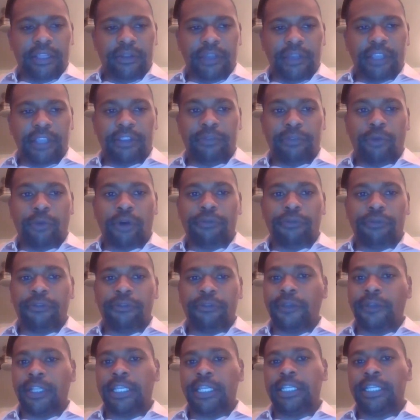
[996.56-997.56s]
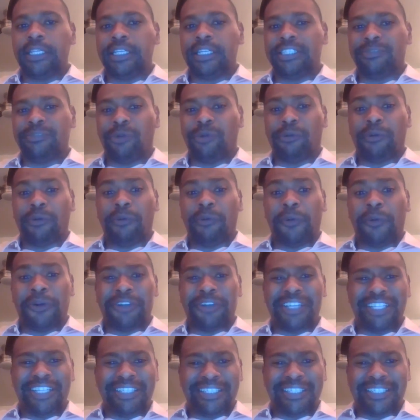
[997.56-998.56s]
it's more fulfilling, it's more
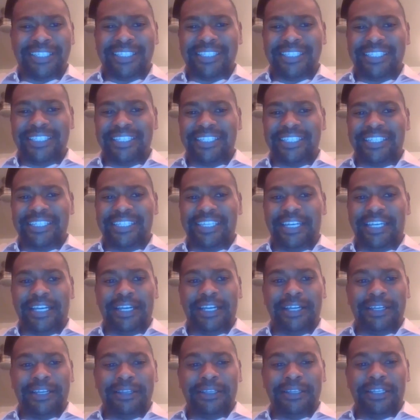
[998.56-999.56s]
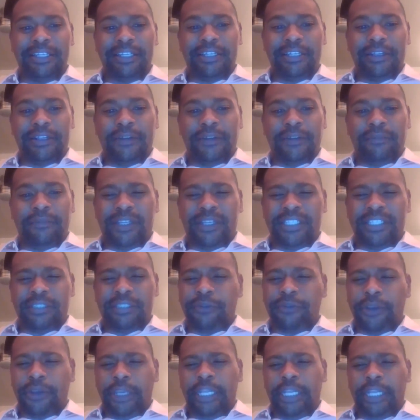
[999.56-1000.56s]
rewarding. Because if
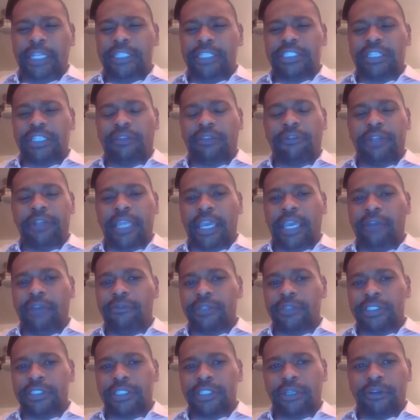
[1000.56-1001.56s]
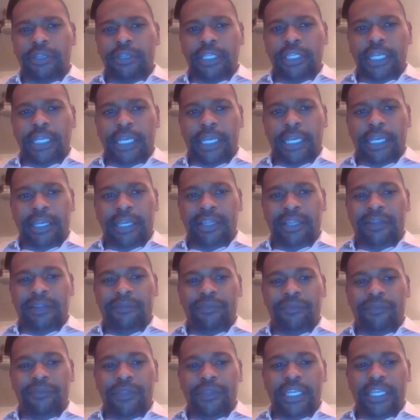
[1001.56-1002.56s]
you're in it just for the end result,
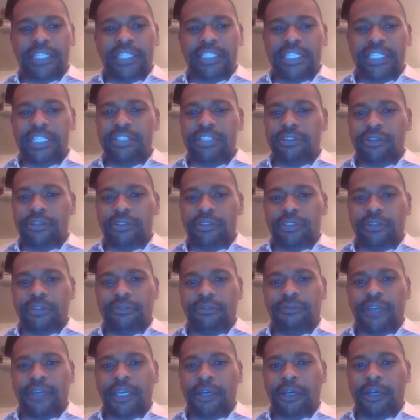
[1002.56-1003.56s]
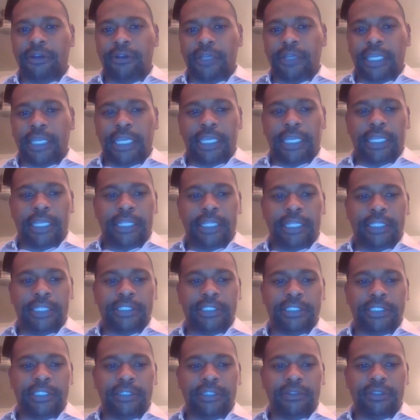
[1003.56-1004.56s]
it's easier to fail
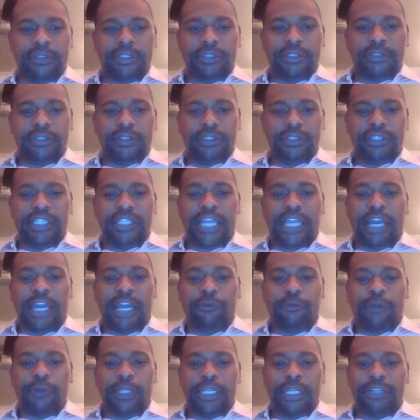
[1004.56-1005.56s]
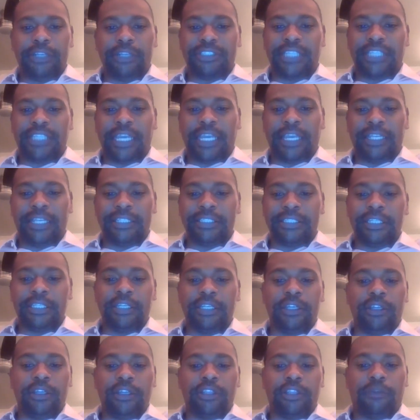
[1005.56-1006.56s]
and not really understand
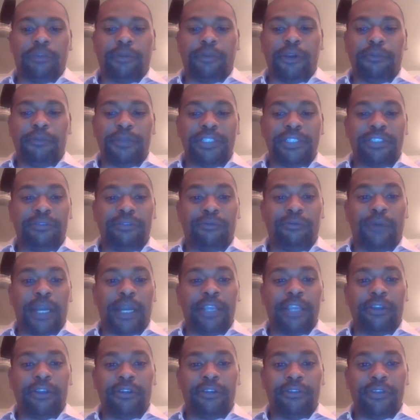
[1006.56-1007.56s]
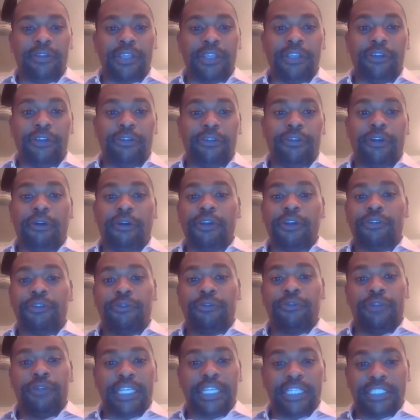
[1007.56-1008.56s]
the purpose of why you're going
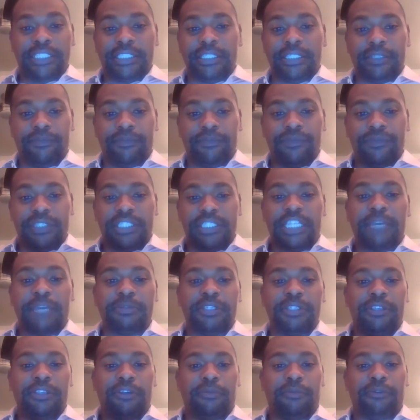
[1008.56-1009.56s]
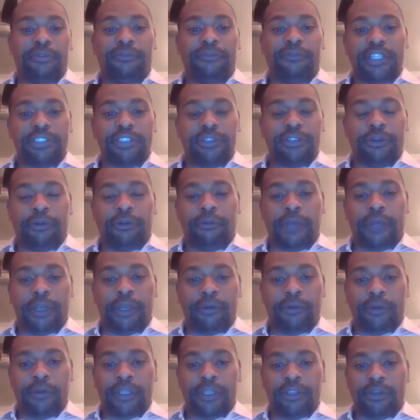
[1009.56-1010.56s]
through these steps in your professional
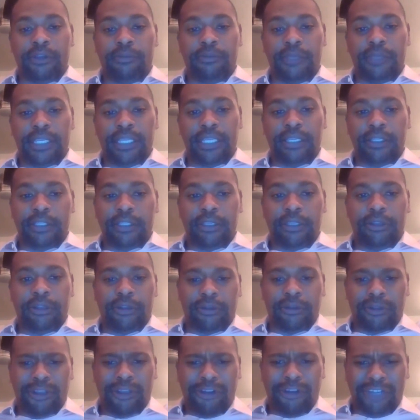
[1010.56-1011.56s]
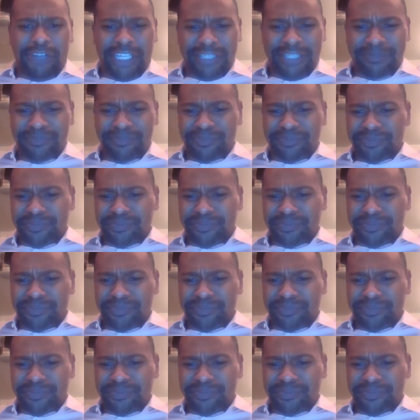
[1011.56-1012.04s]
career, whether it be learning